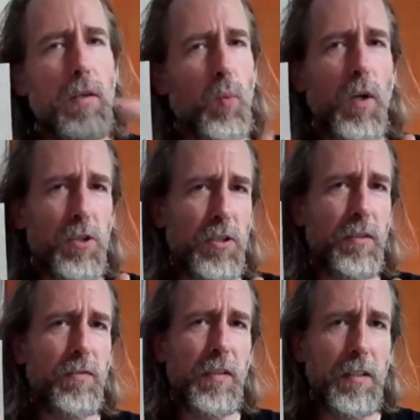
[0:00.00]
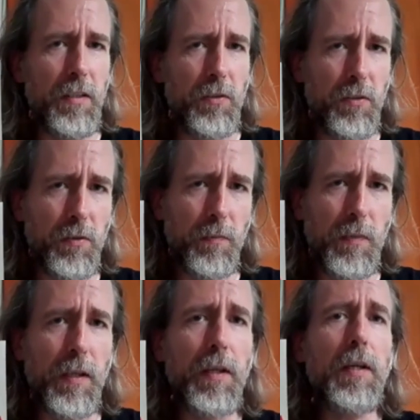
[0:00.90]
Watch these videos.
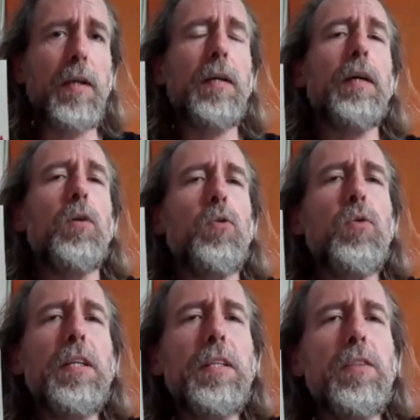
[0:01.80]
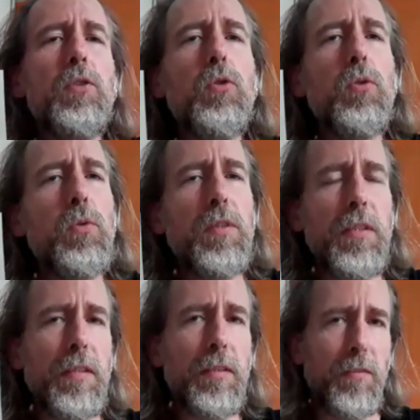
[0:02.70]
Redo
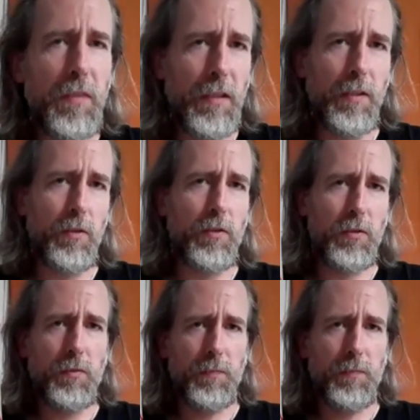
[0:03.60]
these videos.